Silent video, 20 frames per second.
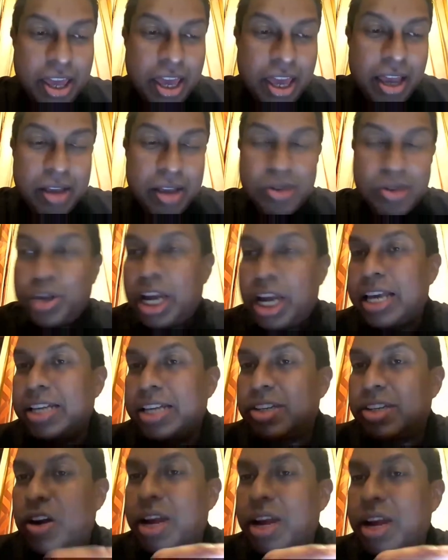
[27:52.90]
so that he is
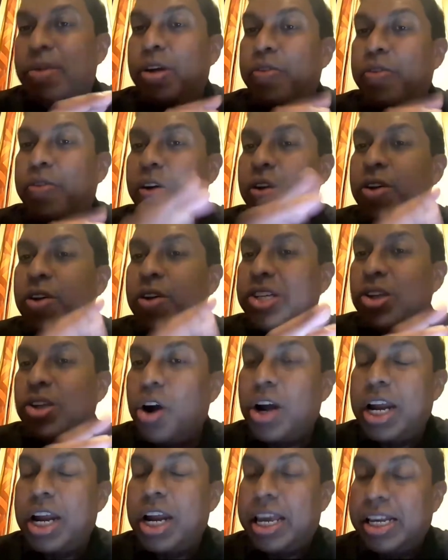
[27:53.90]
not able to follow his
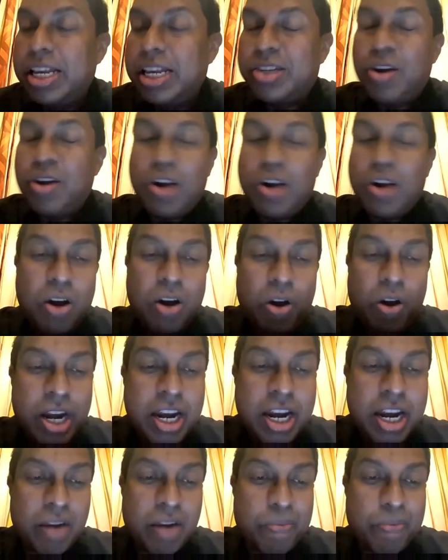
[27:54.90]
or her
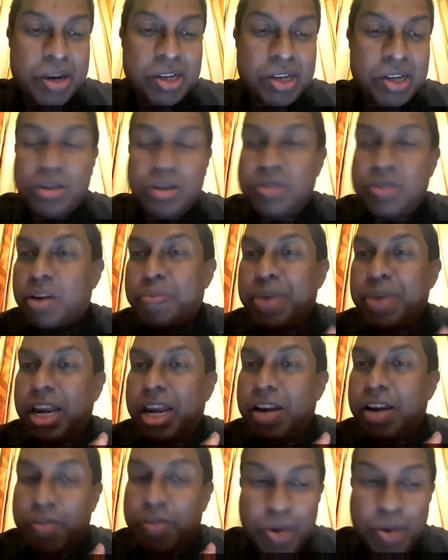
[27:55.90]
ordinary pursuits for a period
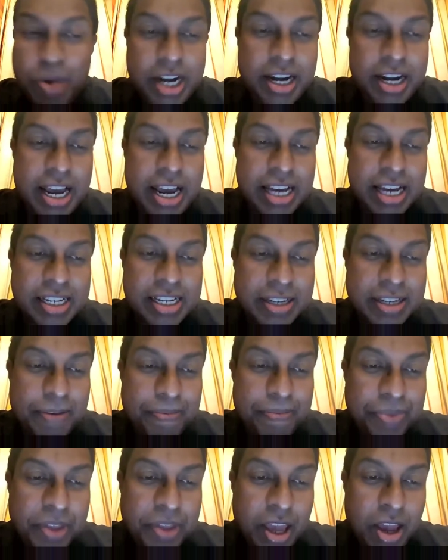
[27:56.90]
of 20 days,
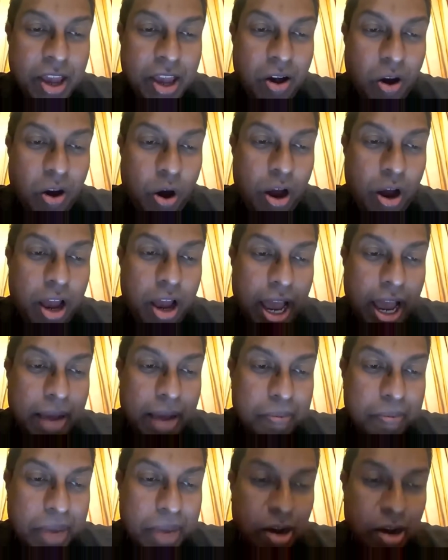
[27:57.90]
or
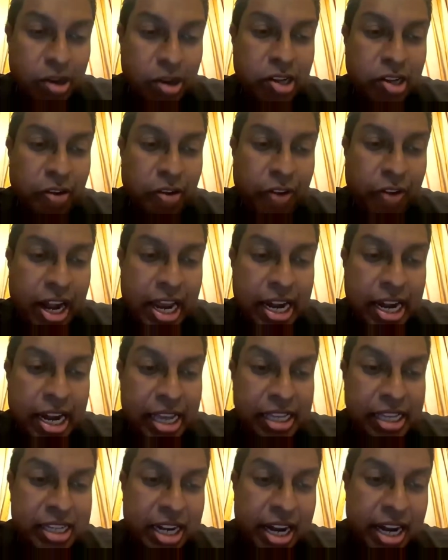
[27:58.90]
because of an
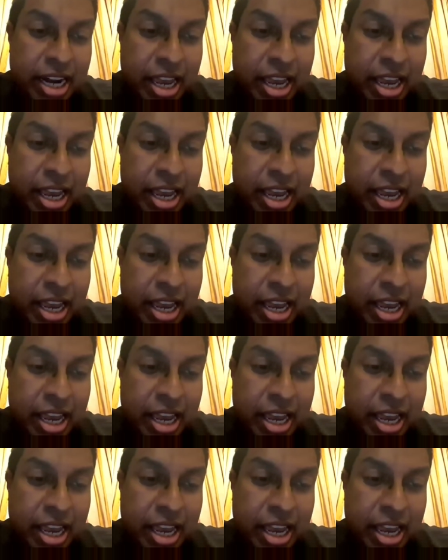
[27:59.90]
injury,